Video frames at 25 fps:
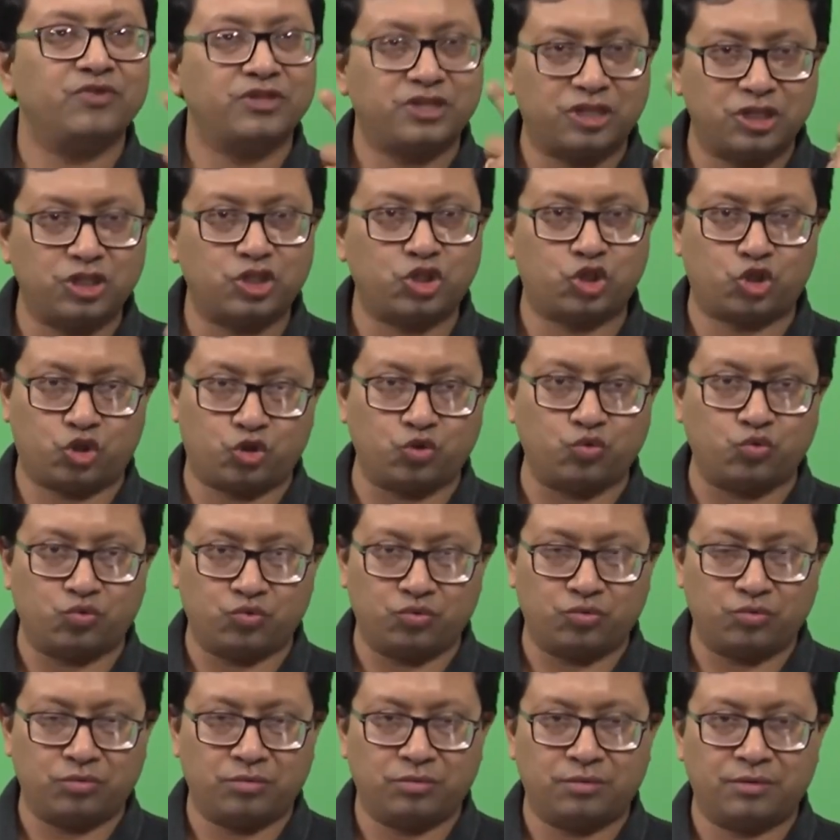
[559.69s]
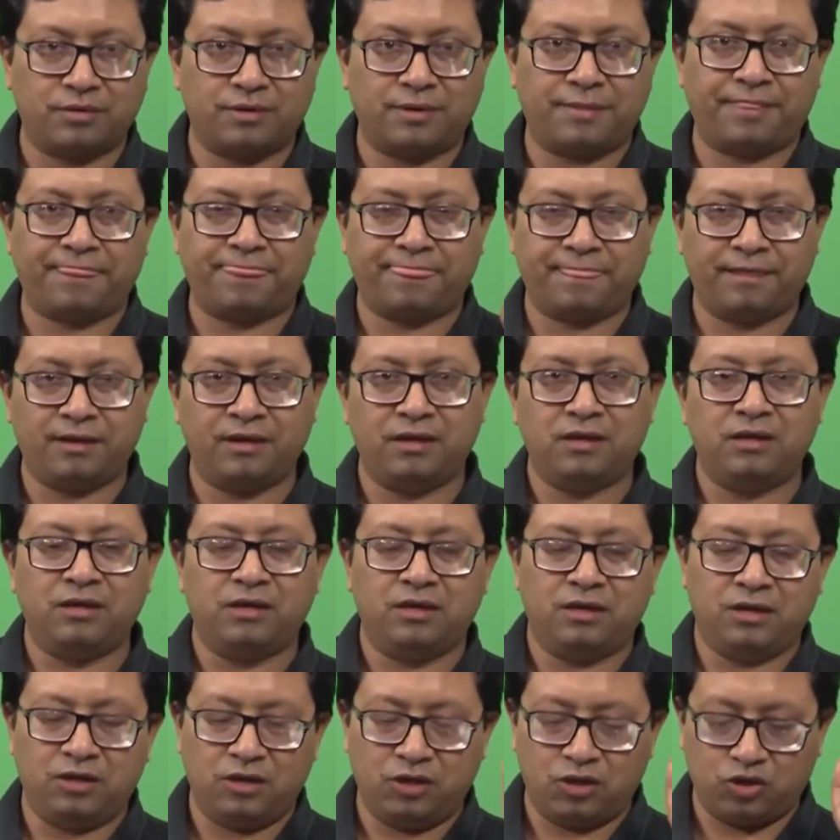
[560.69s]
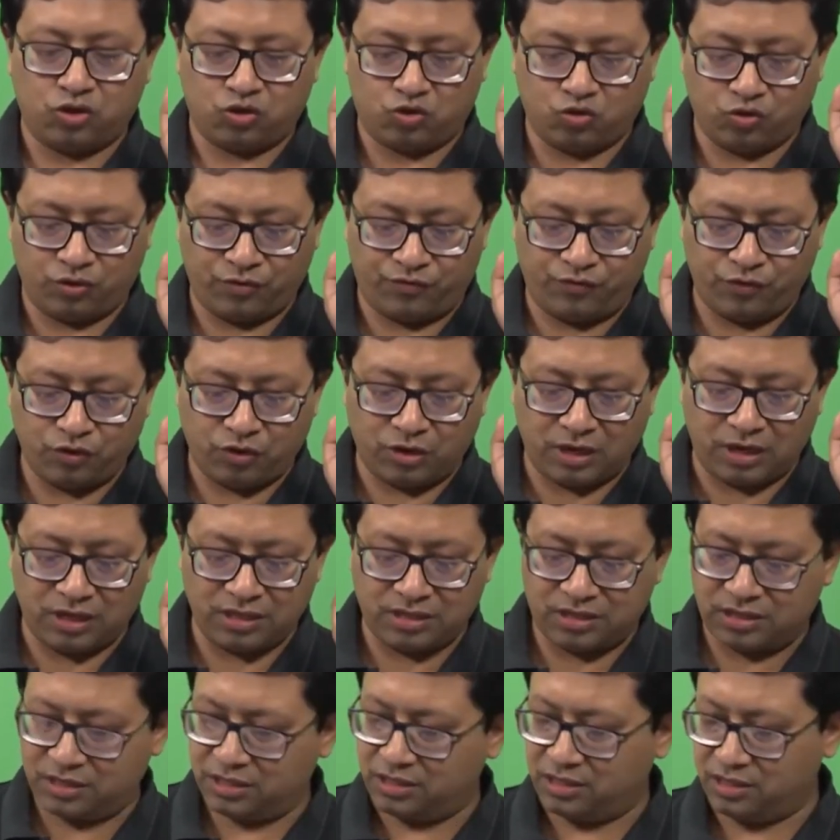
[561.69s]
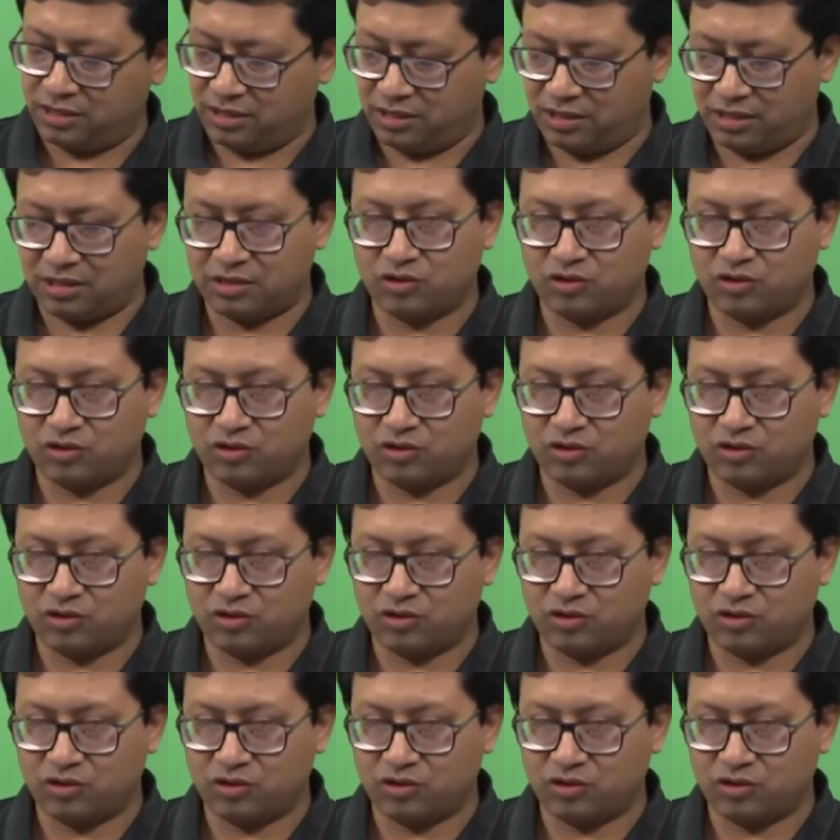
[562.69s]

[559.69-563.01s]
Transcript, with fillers: which is true. So, if you consider,